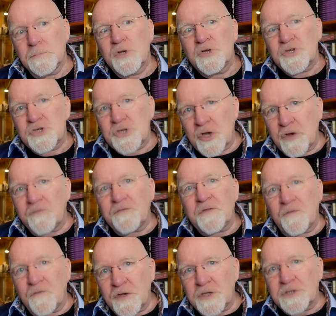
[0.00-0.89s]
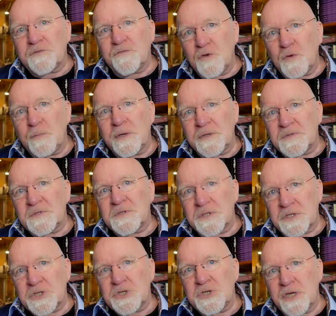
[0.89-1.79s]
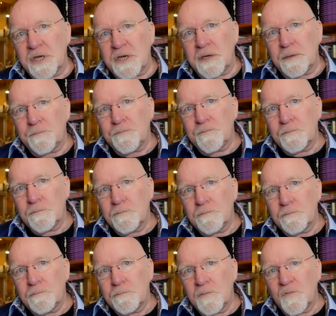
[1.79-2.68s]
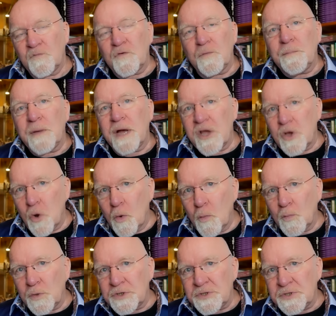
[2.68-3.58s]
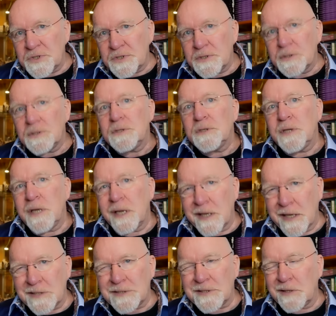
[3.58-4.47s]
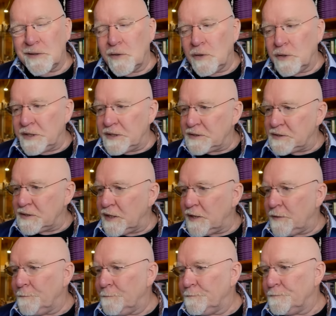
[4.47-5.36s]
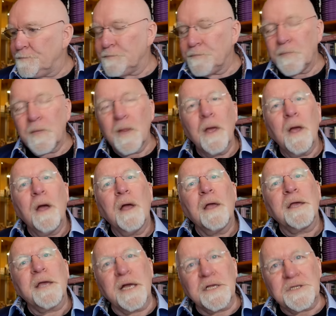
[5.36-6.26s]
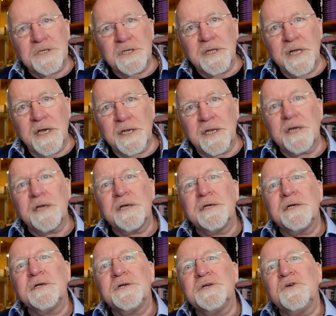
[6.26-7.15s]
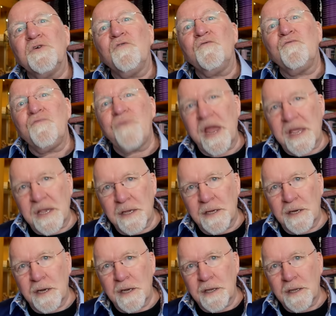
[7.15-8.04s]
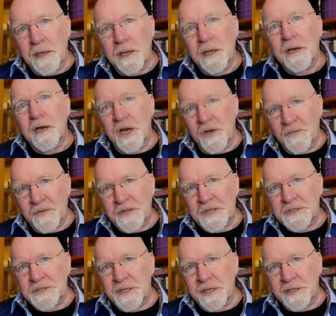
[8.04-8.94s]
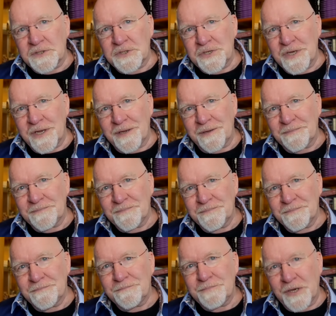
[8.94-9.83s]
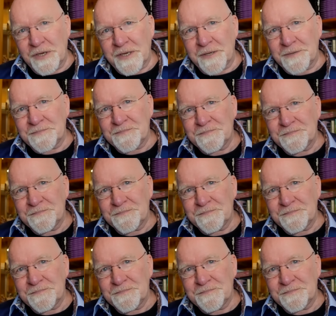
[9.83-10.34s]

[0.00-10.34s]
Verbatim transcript: Surf the first few months of this year. From May onwards, it gets a lot easier. Catch you later, regularly over this next year. Bye now.